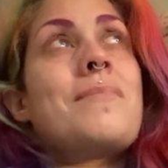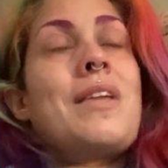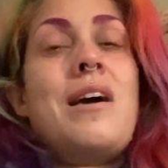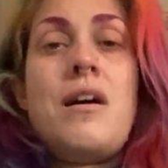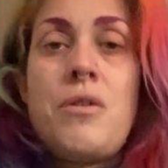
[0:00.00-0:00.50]

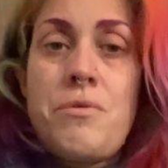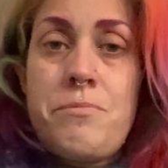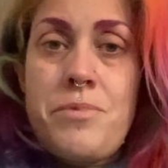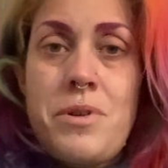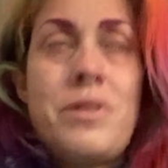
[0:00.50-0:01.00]

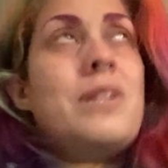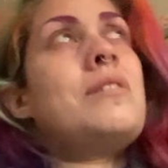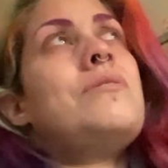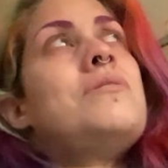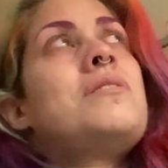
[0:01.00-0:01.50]
help, and they
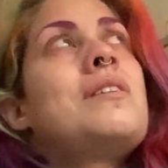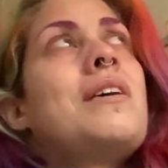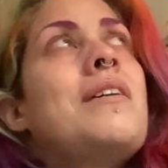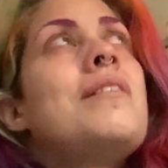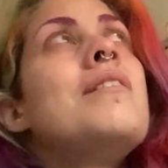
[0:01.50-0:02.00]
don't
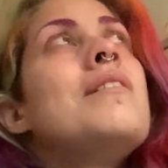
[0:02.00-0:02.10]
see.